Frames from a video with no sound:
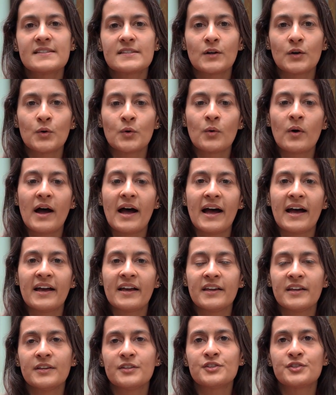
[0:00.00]
So
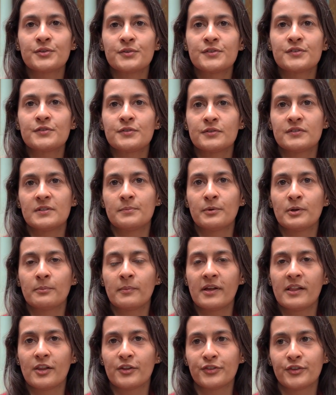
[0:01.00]
I choose to deepen
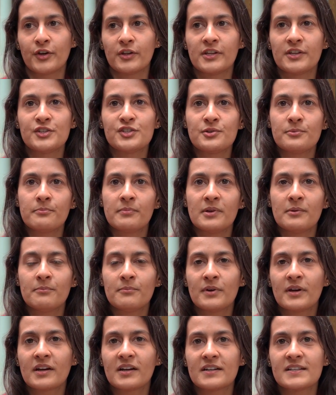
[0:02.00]
my knowledge in
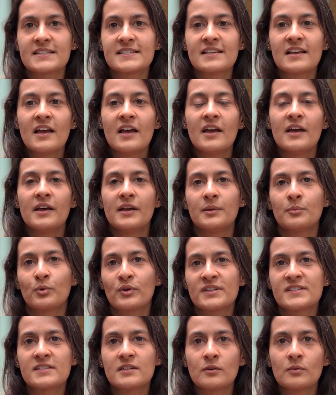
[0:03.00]
BIM because in
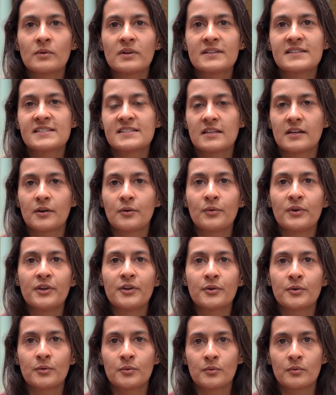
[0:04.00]
Brazil it's a
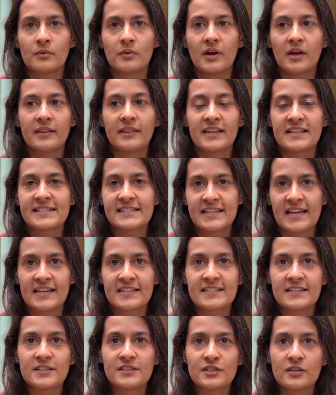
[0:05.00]
real
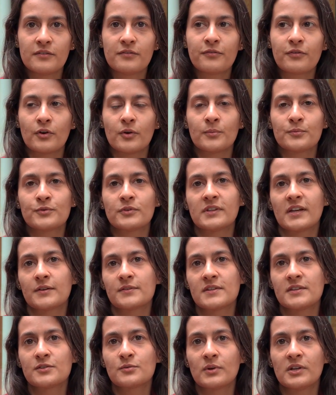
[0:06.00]
necessity. From
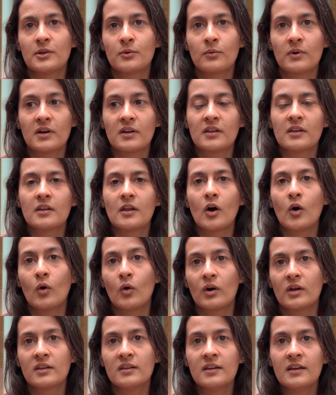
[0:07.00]
2021
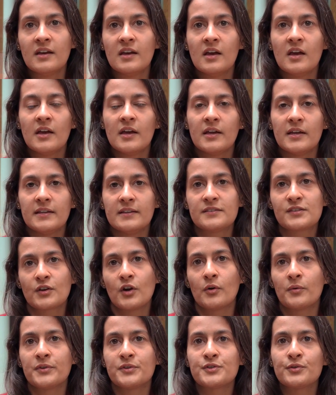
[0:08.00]
on, it's
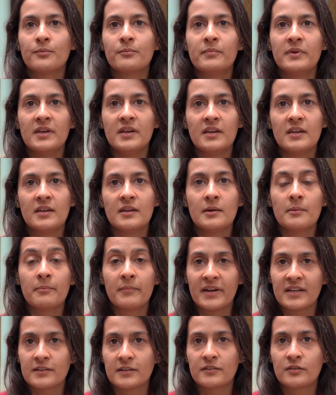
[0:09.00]
going to be
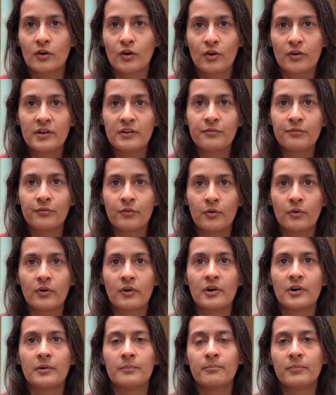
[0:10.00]
mandatory
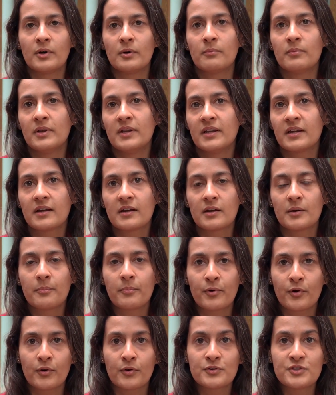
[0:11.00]
for public
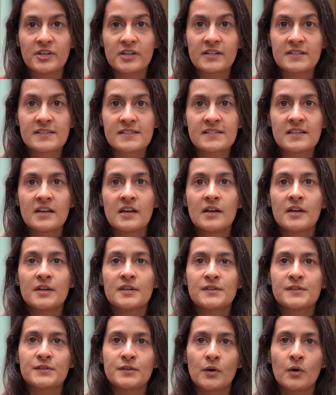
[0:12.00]
projects.
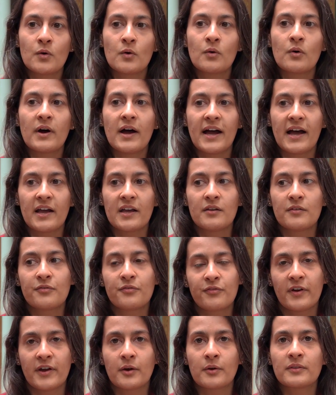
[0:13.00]
So I
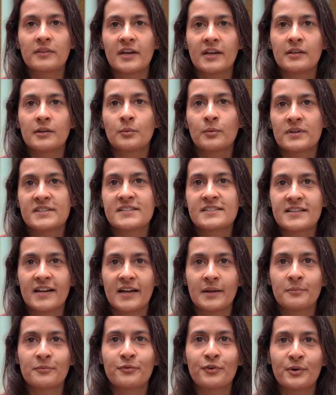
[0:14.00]
felt that it was
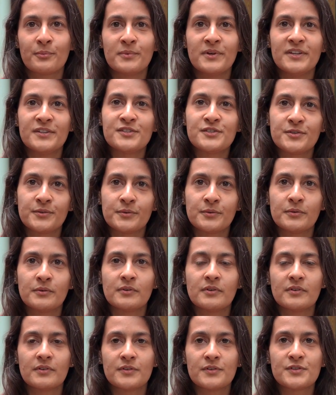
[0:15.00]
time for me
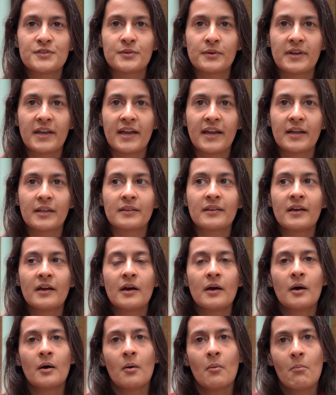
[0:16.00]
to get
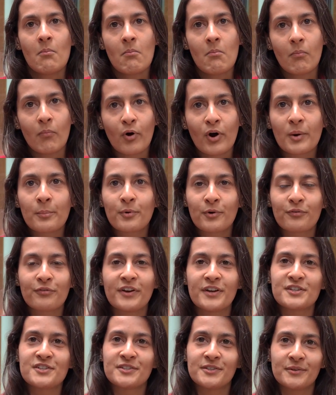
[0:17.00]
more
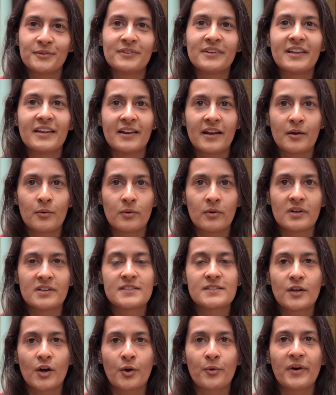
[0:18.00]
professional than I
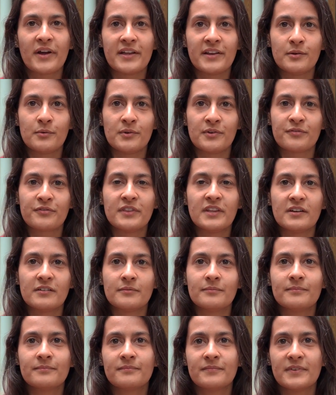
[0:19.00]
was already with the
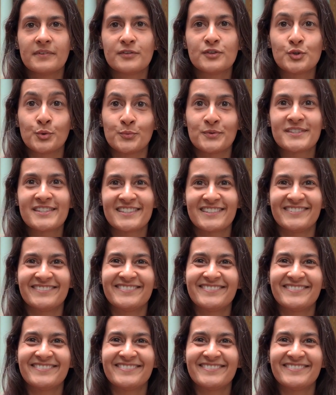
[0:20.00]
tools.